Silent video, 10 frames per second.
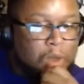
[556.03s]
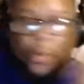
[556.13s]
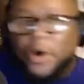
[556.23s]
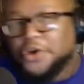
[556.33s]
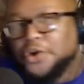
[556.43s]

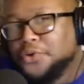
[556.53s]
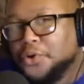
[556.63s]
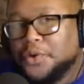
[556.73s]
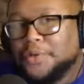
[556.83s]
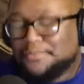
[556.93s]
What are you
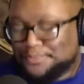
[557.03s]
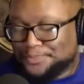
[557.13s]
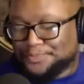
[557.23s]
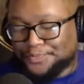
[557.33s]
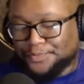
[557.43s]
doing?
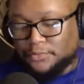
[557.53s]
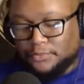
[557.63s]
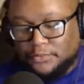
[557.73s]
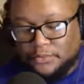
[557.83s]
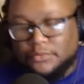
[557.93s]

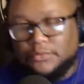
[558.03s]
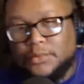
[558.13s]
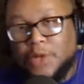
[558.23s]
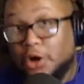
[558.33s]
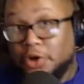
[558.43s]

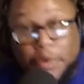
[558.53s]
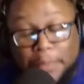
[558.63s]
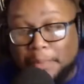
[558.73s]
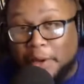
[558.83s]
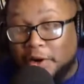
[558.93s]
Are you
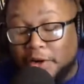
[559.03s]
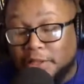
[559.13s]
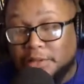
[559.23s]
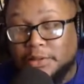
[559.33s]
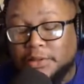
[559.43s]
preparing?